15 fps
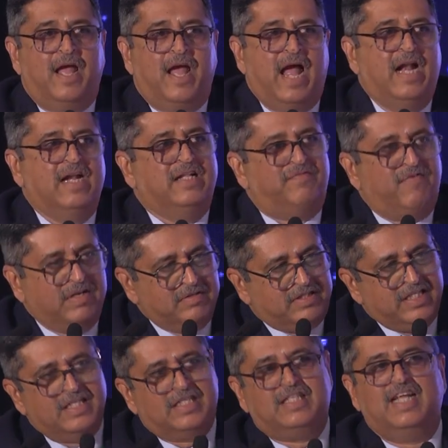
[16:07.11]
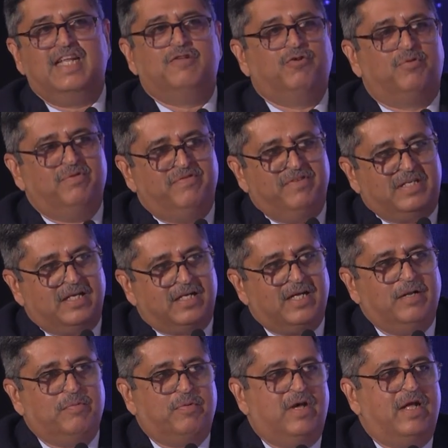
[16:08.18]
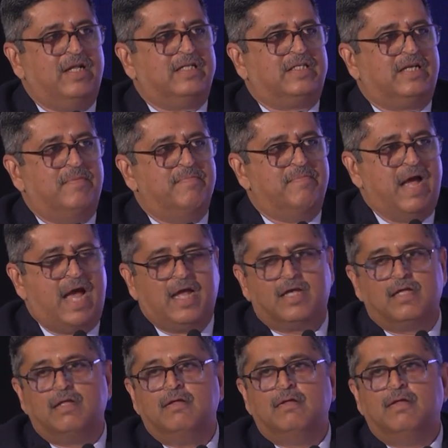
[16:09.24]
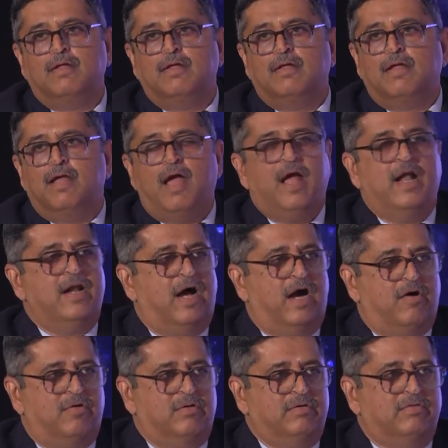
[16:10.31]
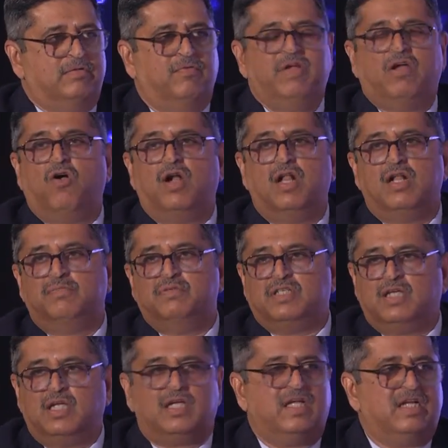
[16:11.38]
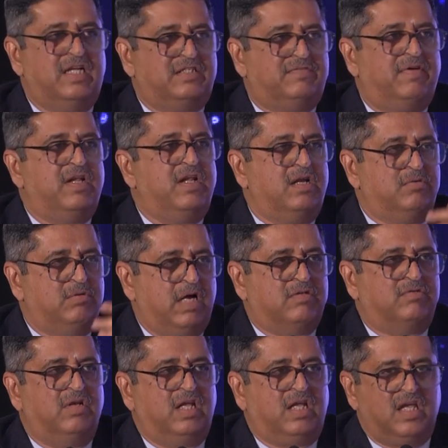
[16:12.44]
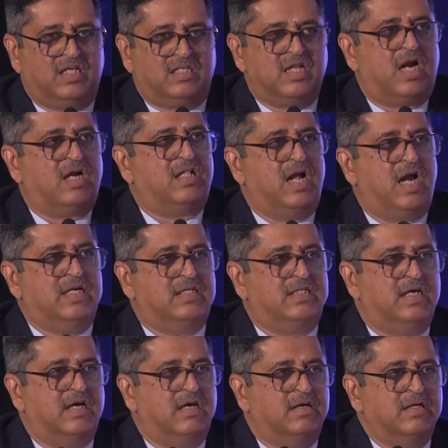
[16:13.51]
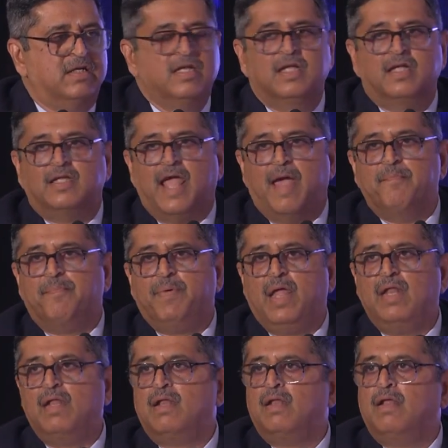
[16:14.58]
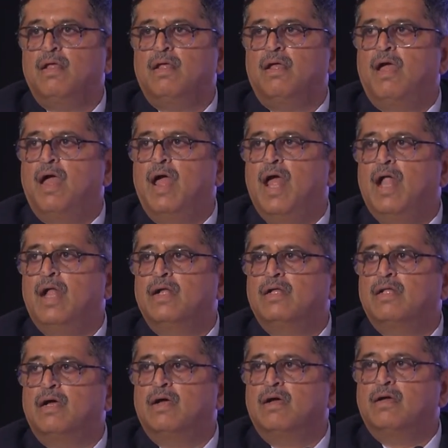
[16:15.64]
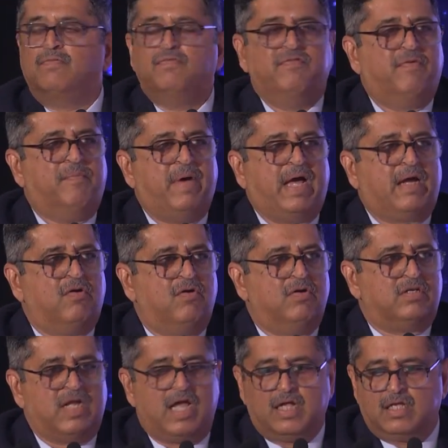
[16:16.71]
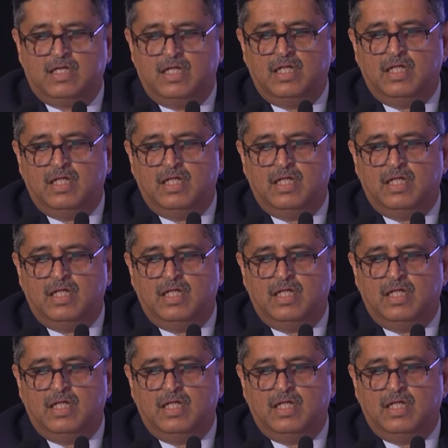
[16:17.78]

And from since then, Jo Biwi Se Kare Pyar has come back. And how? So we got in Abhishek and Aishwarya to actually kickstart that campaign. And we were back on track.